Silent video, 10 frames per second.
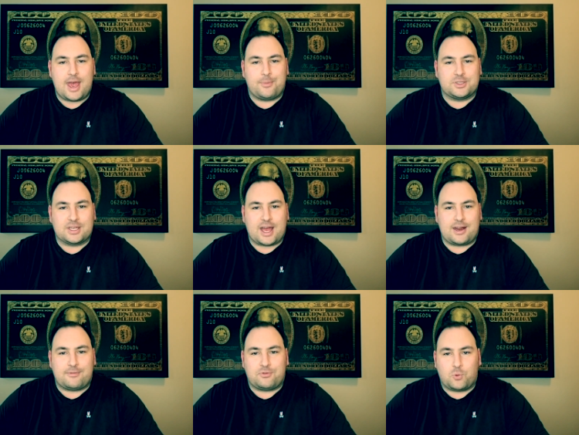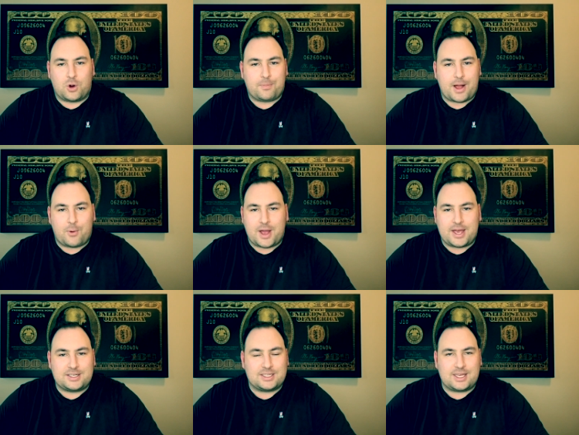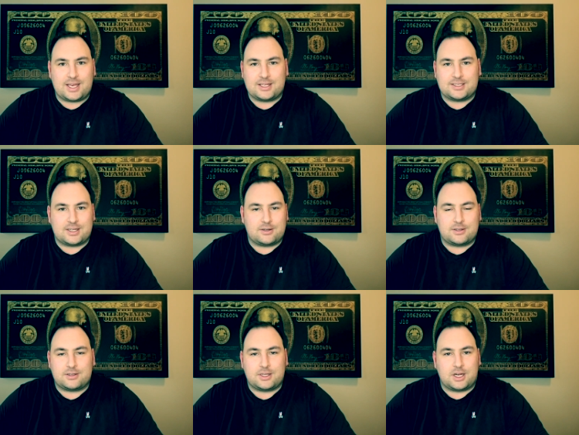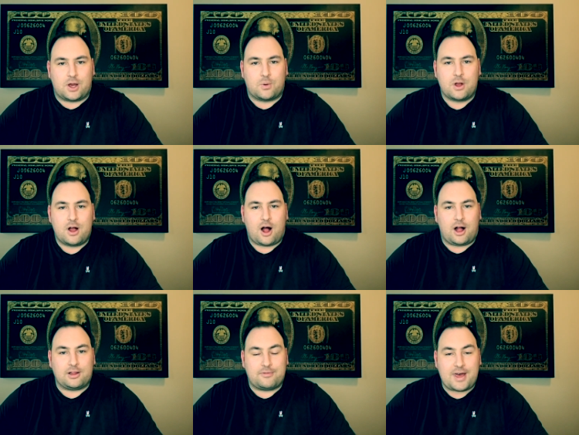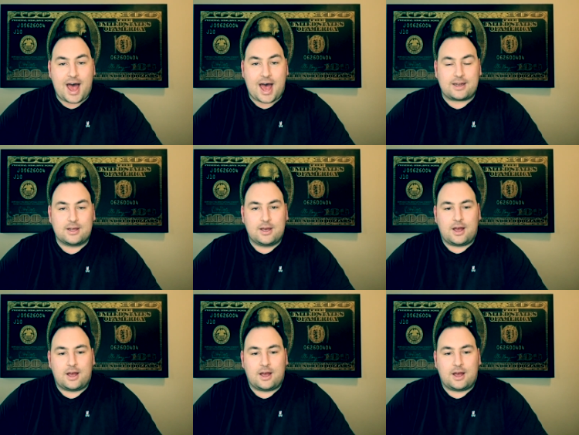able to kind of work my way into things and, you know, all of that.